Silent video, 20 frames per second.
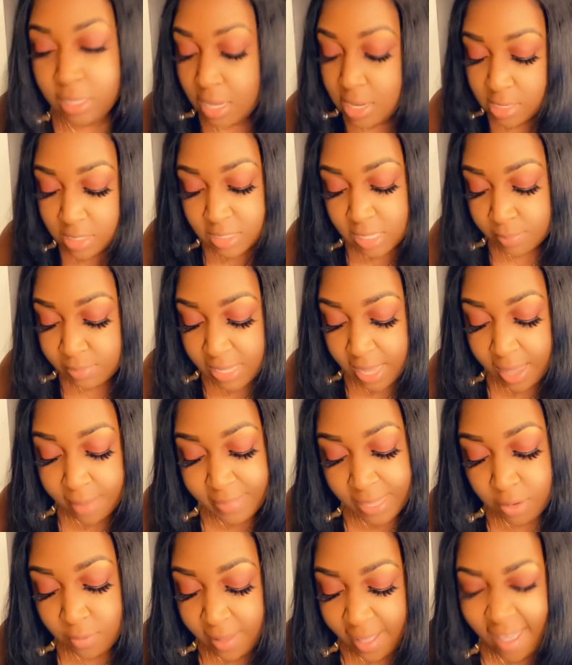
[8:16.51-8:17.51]
Sometimes they
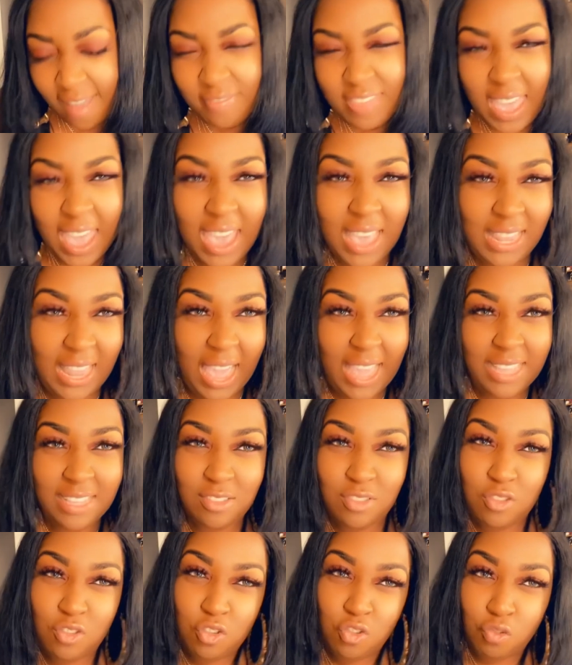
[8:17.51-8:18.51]
don't have that, like,
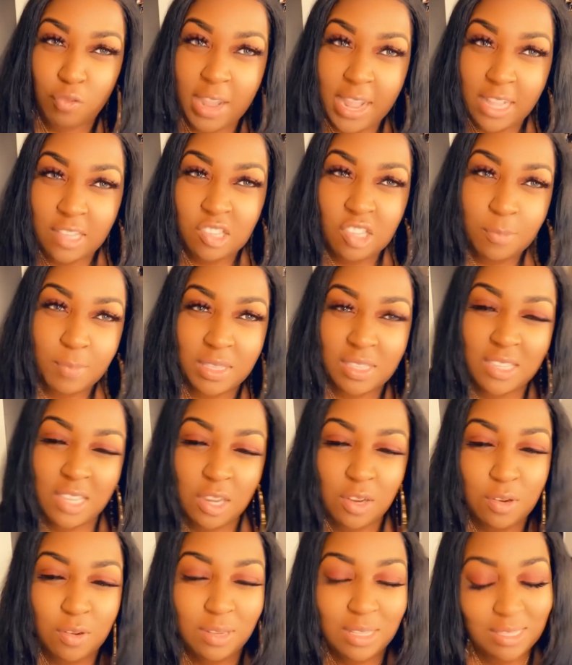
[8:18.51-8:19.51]
stretch. The
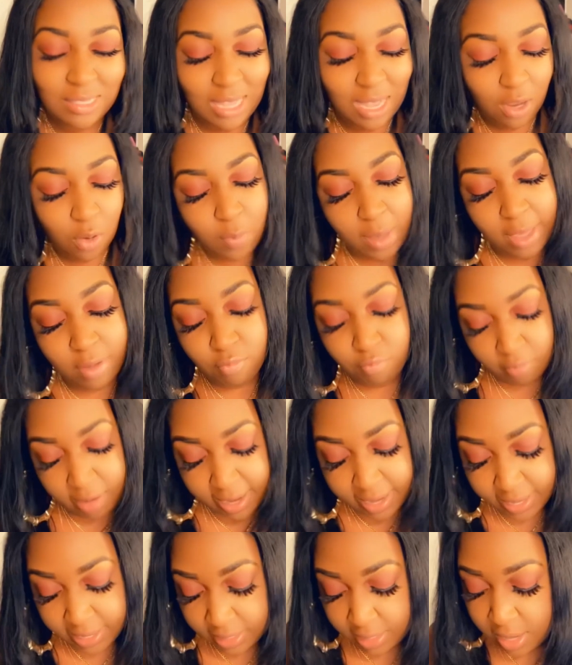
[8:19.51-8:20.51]
material is not quite right.